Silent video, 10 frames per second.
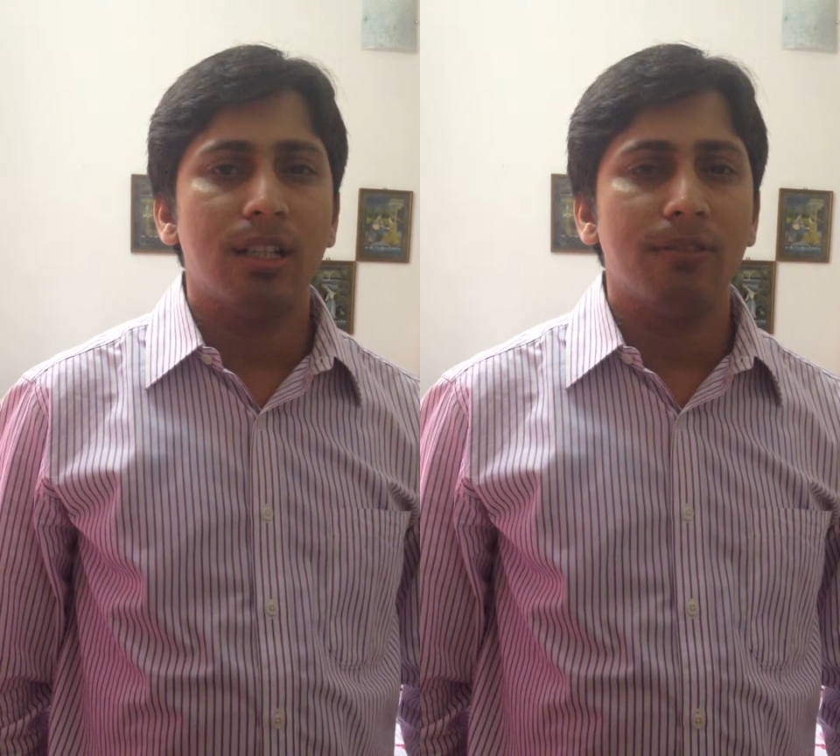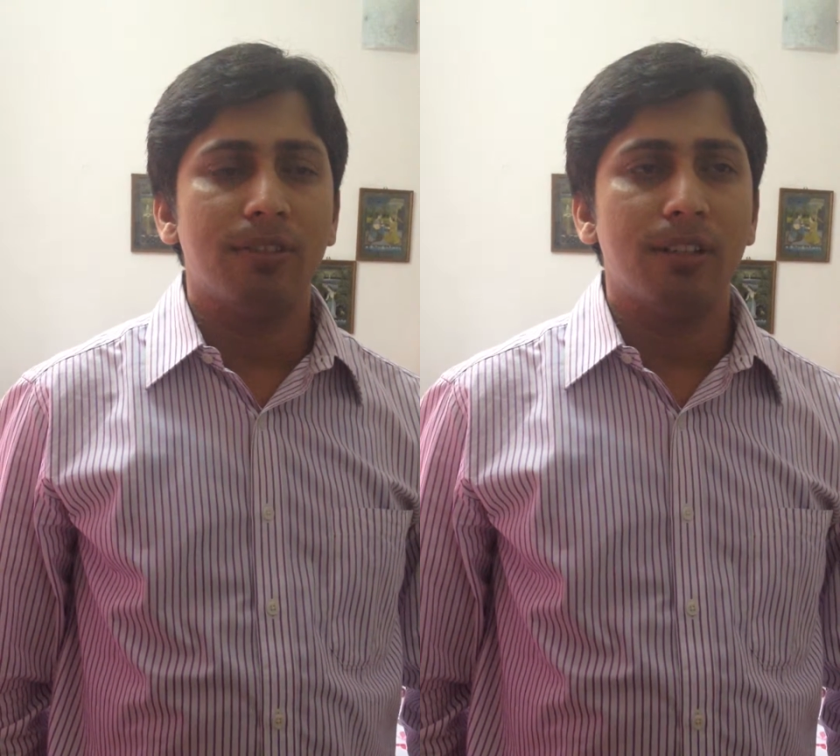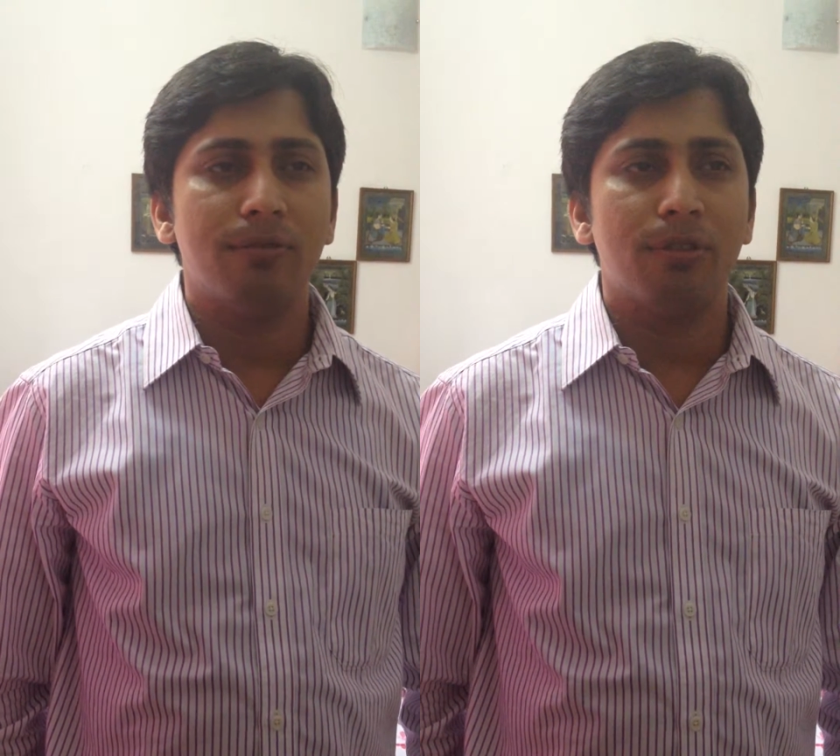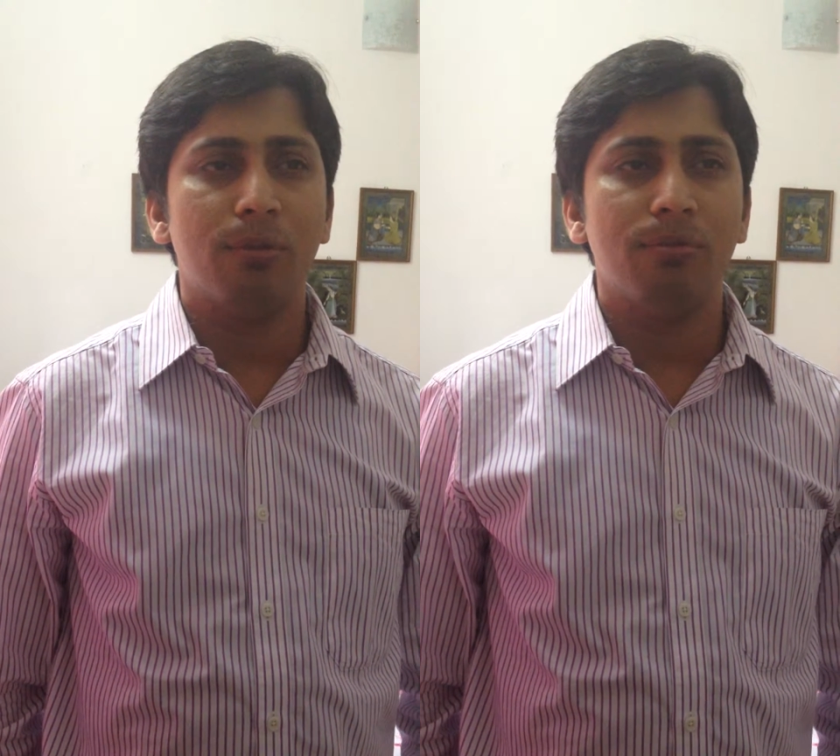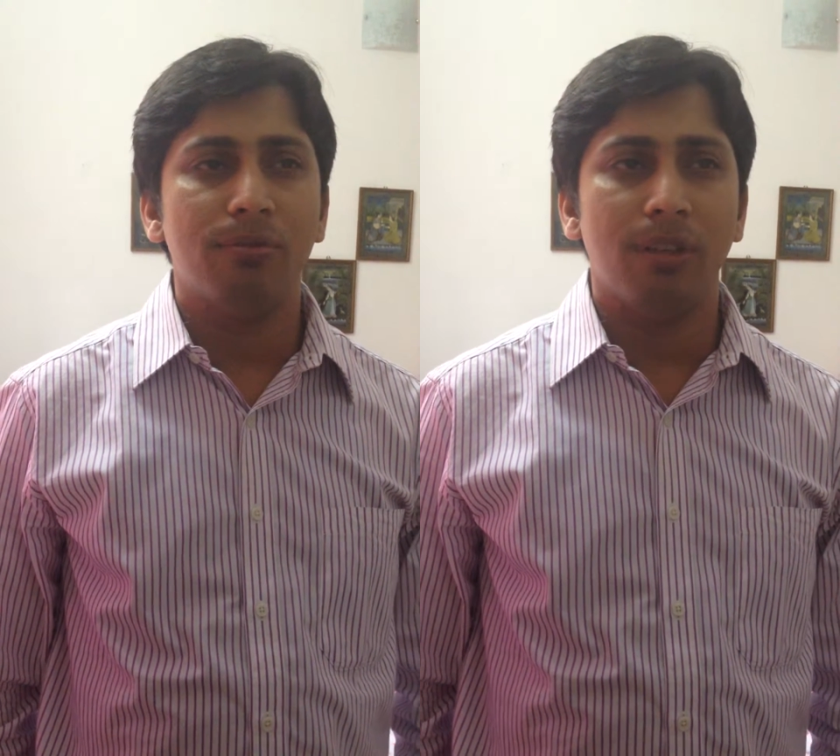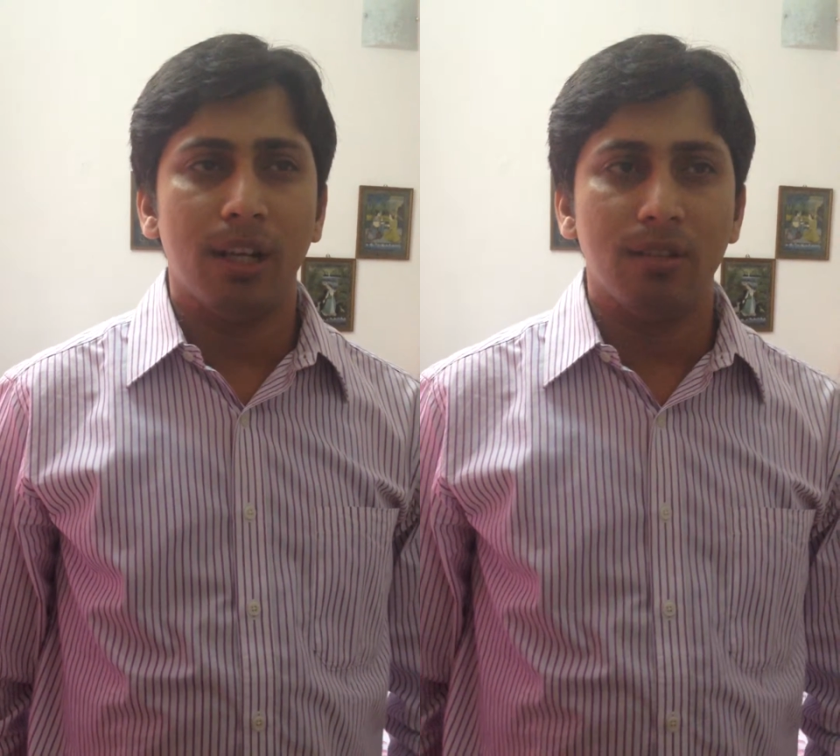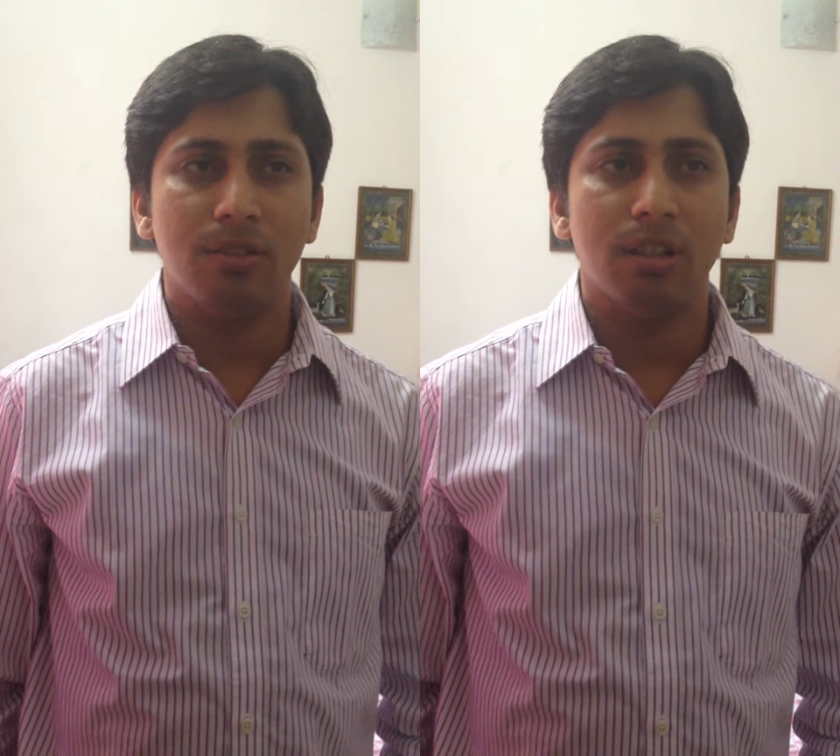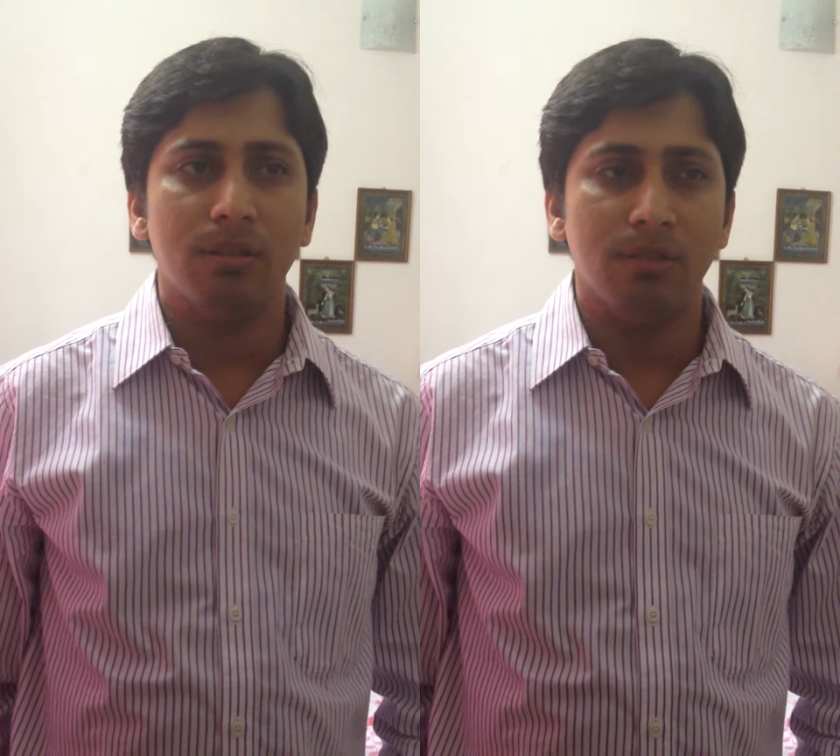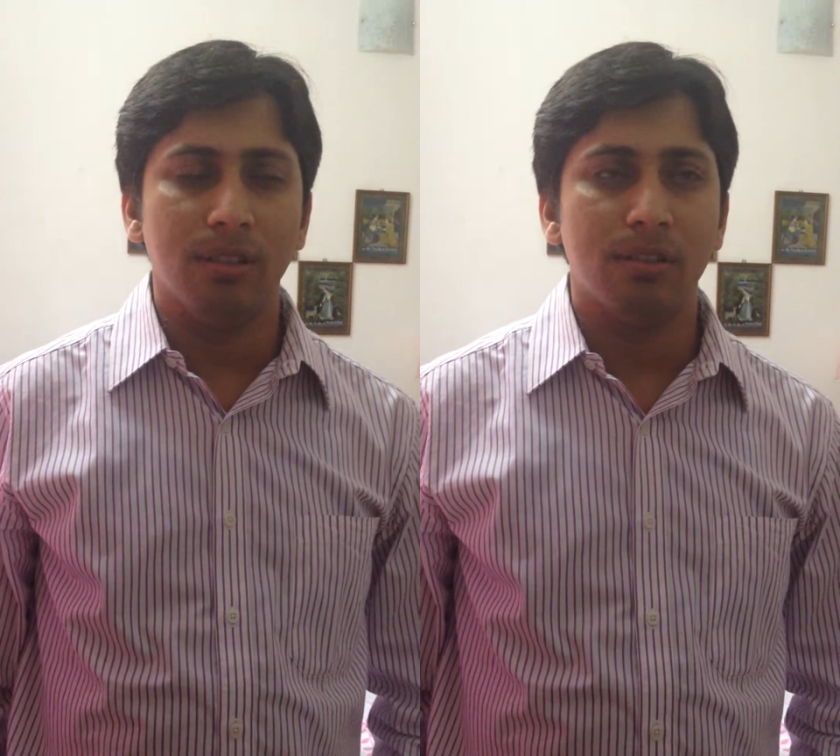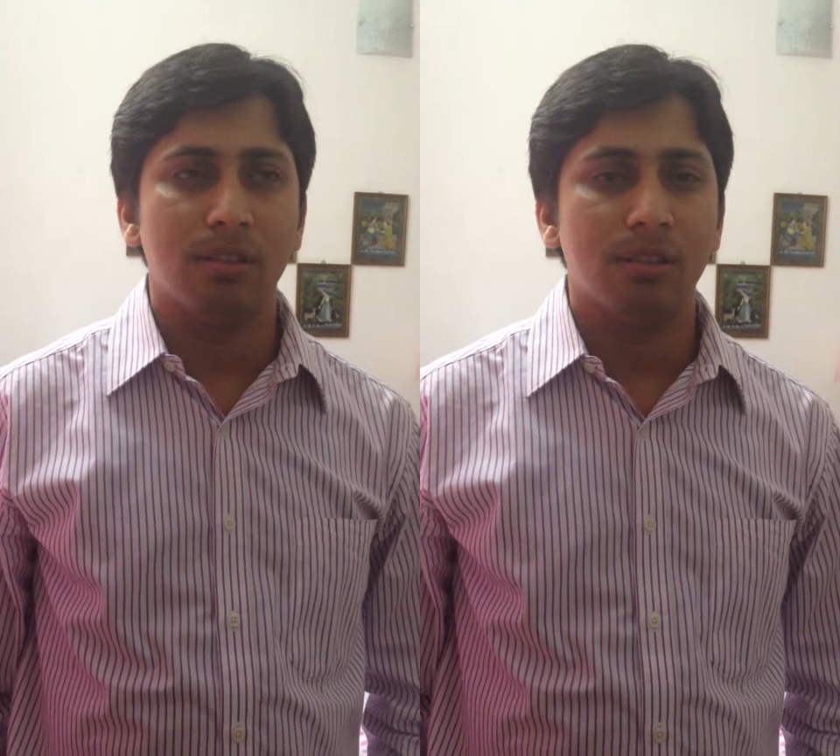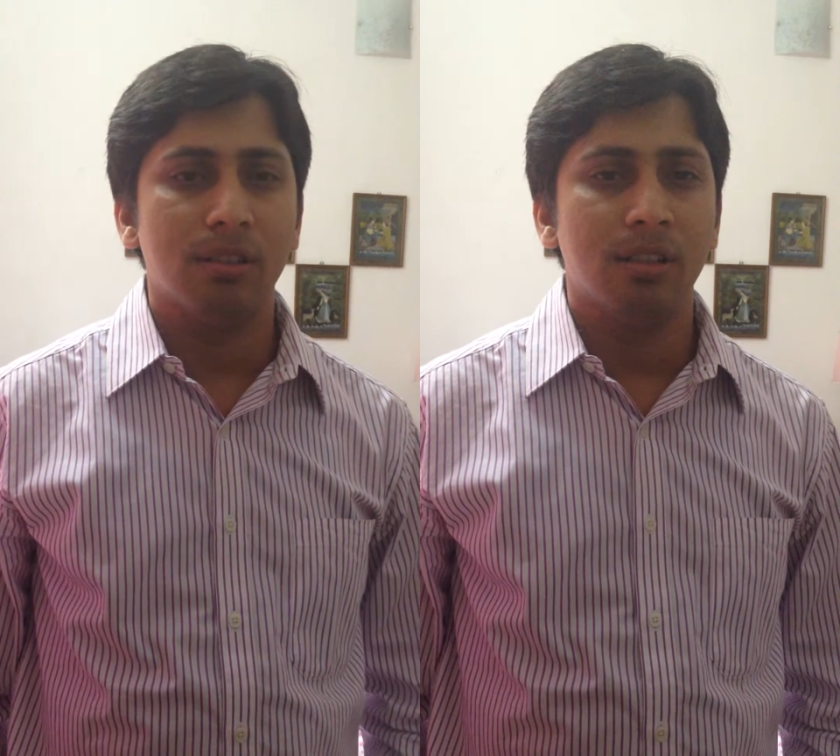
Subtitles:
different from financial events.